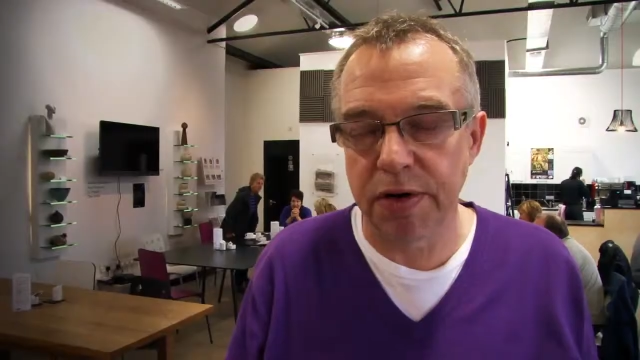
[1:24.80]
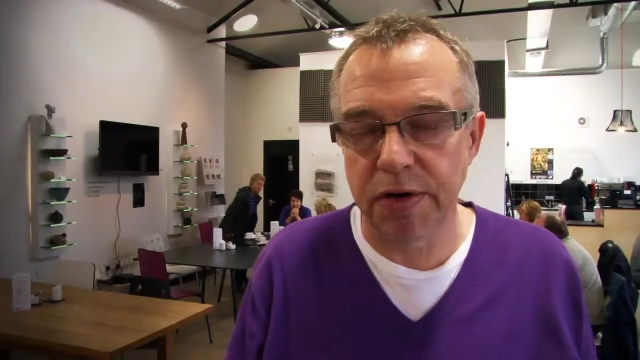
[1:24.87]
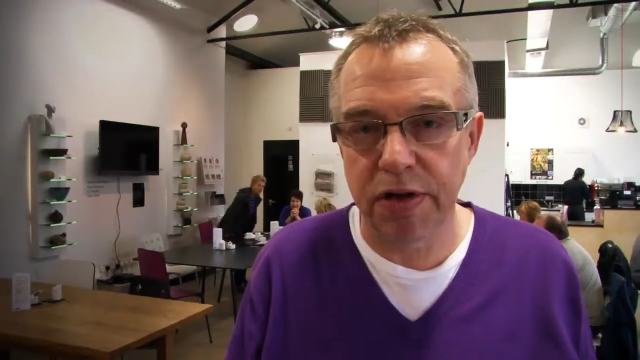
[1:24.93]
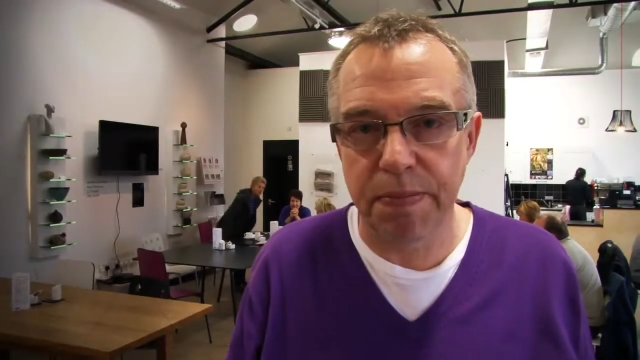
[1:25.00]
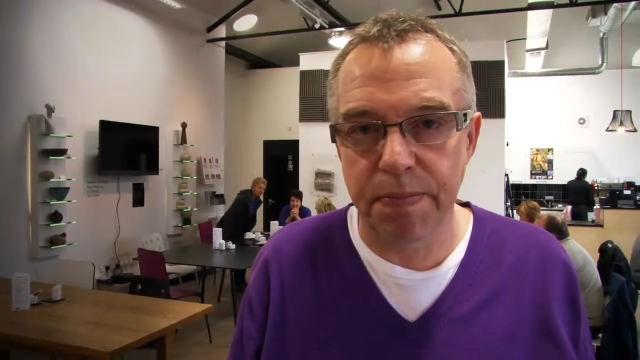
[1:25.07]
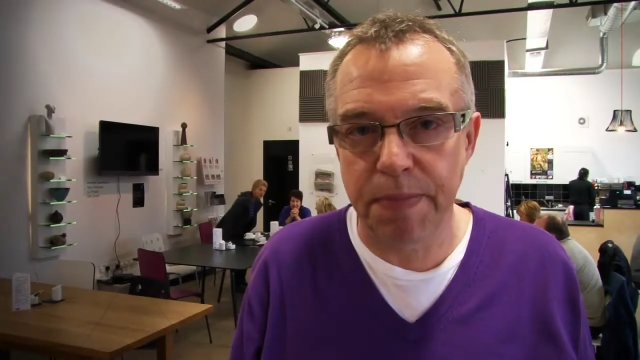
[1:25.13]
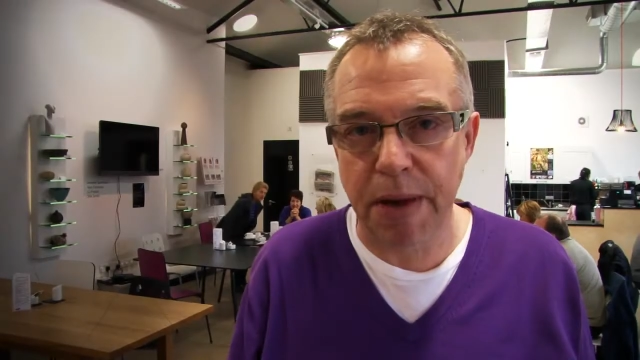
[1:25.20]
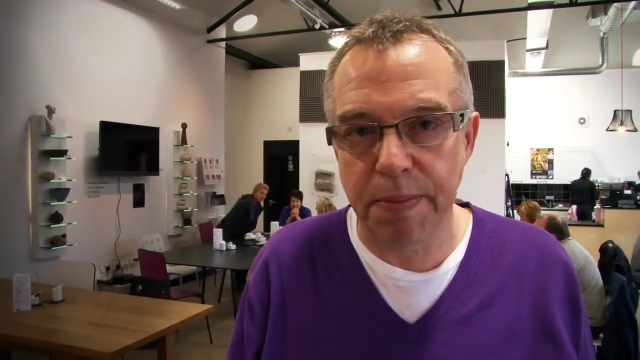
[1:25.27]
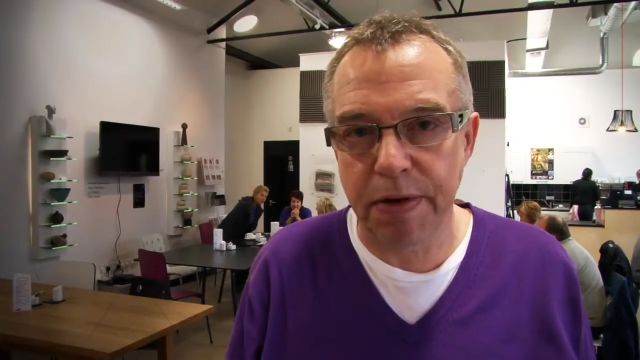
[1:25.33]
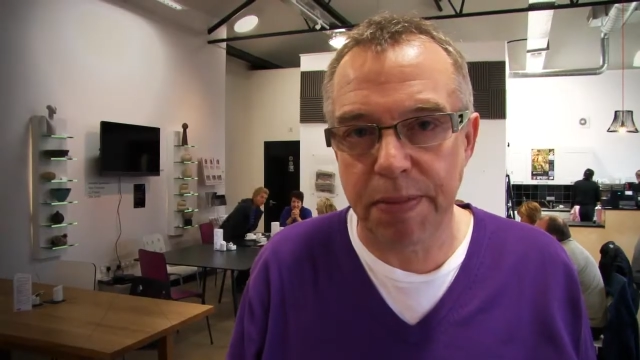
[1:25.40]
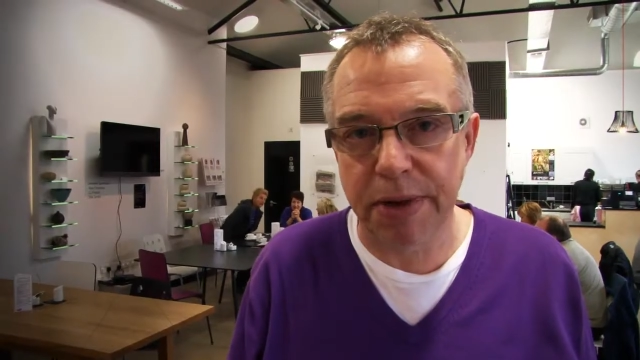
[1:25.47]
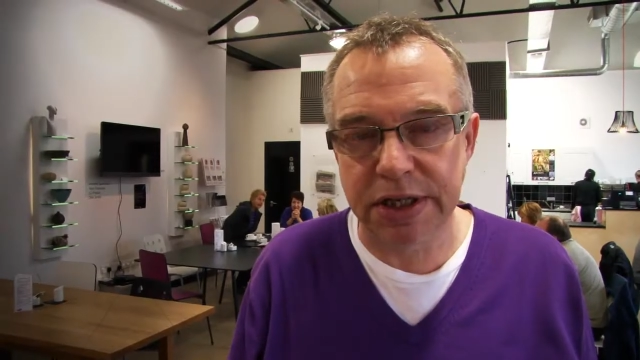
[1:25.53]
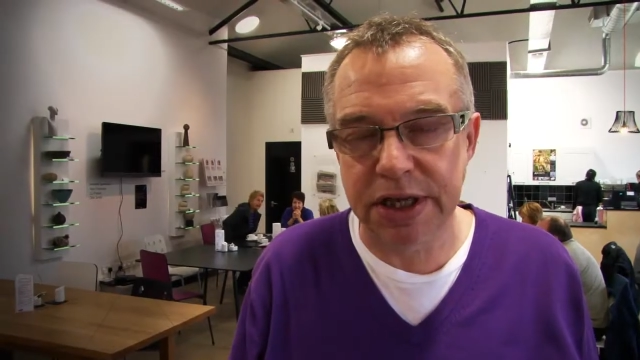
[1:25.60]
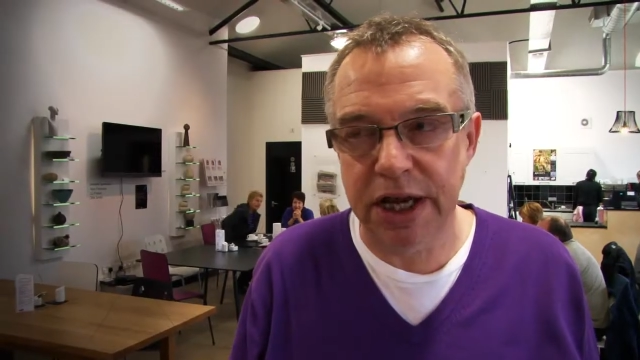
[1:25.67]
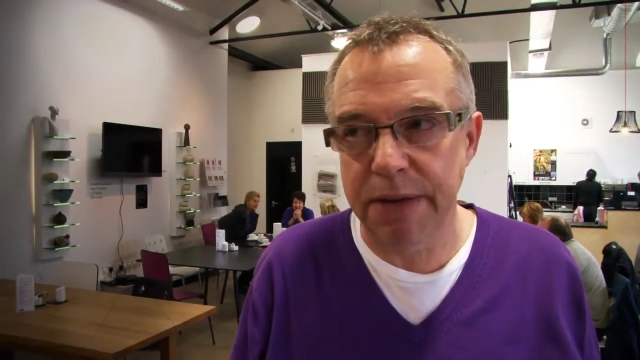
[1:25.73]
Another member of
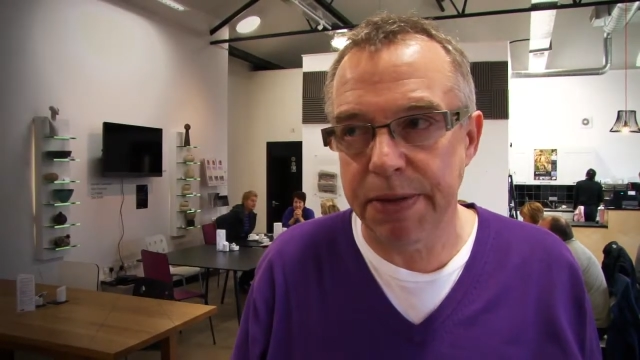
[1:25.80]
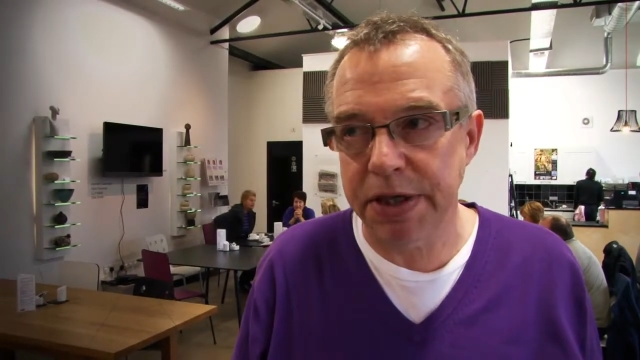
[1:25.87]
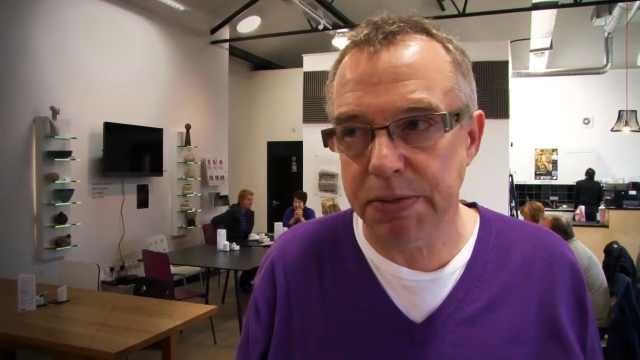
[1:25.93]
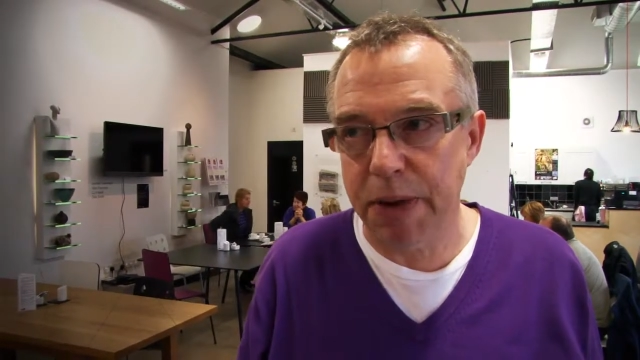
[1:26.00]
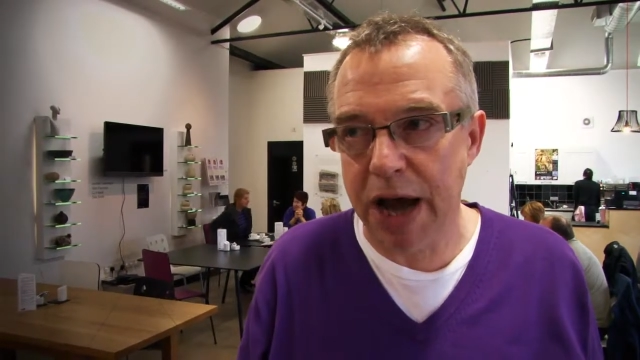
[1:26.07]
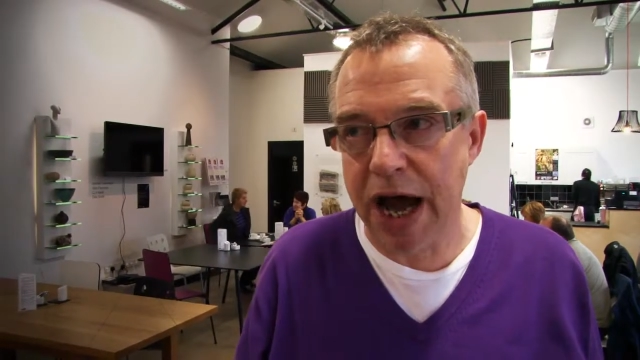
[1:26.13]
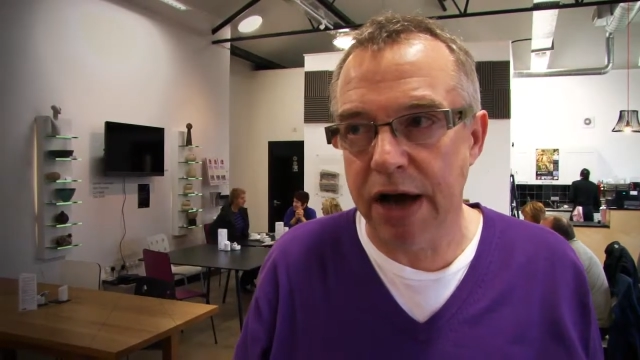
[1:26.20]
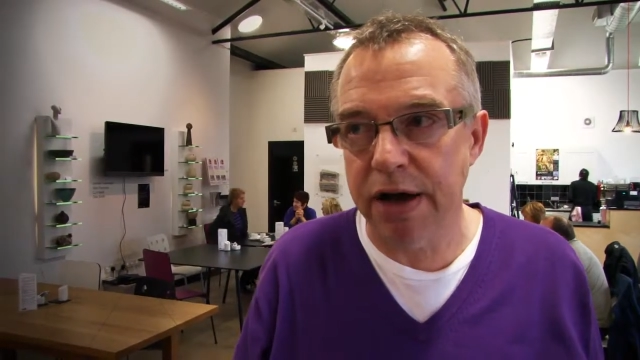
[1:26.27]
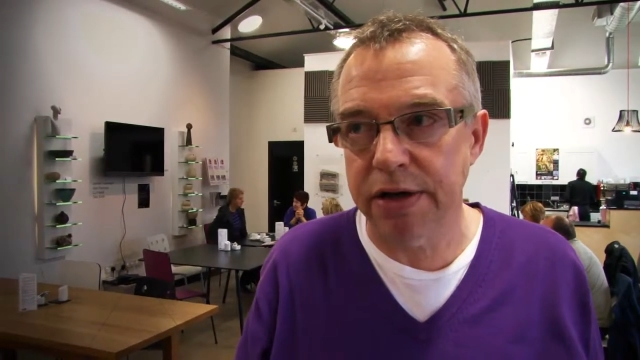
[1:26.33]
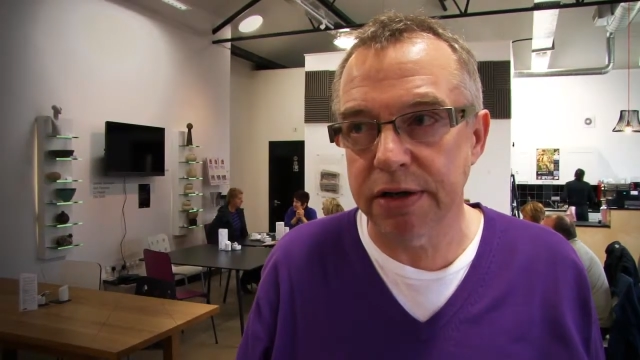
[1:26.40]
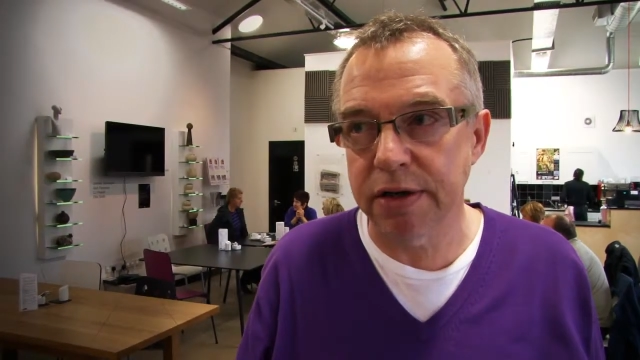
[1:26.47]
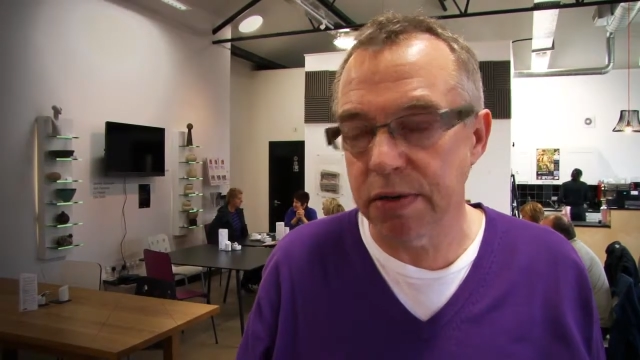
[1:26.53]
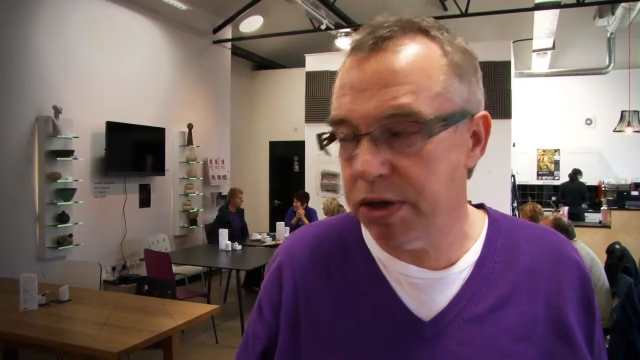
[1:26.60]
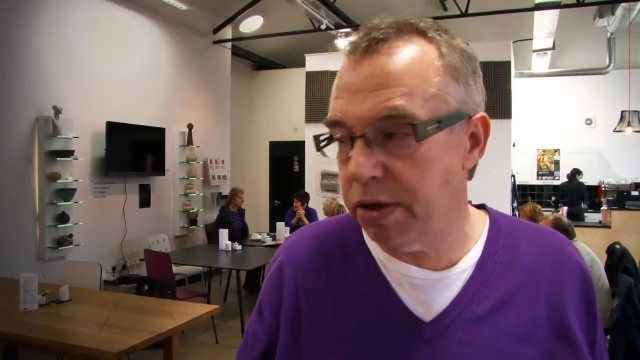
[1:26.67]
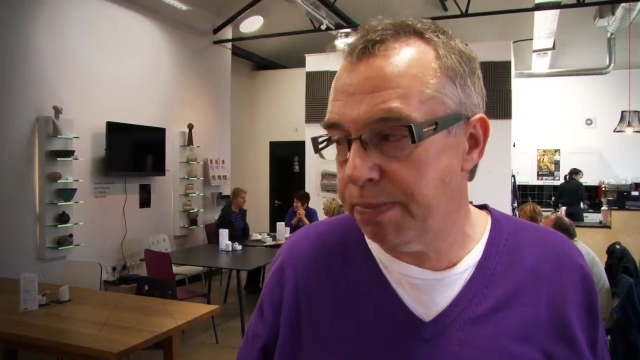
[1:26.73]
my team is Pat,
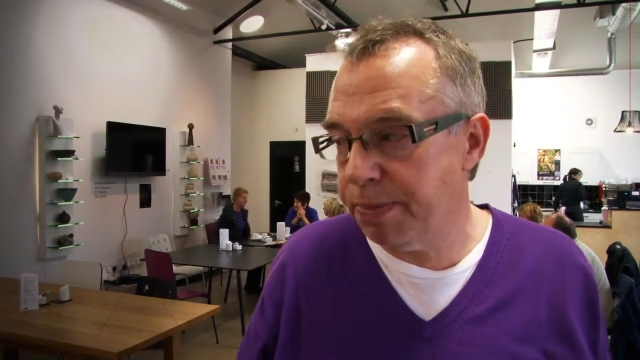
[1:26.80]
who's on